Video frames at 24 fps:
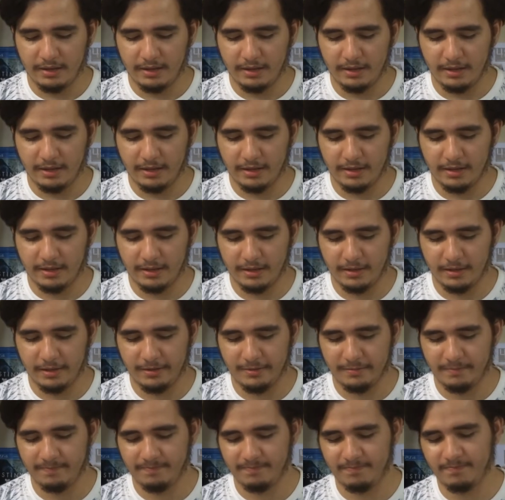Uh,
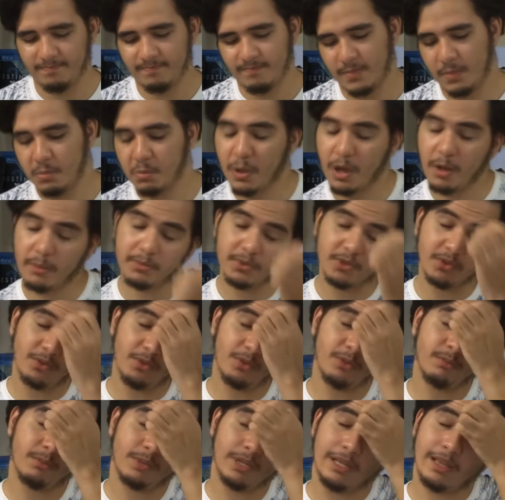my mom
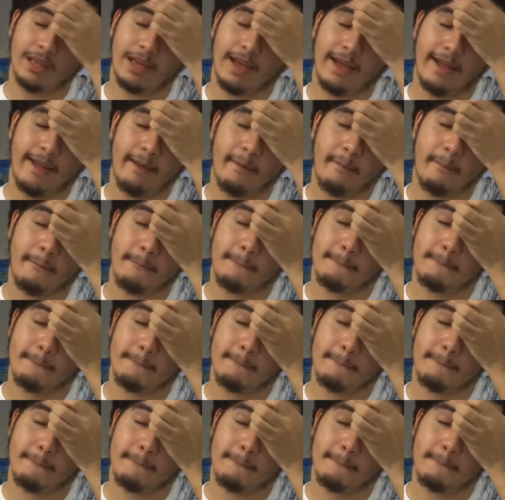told me that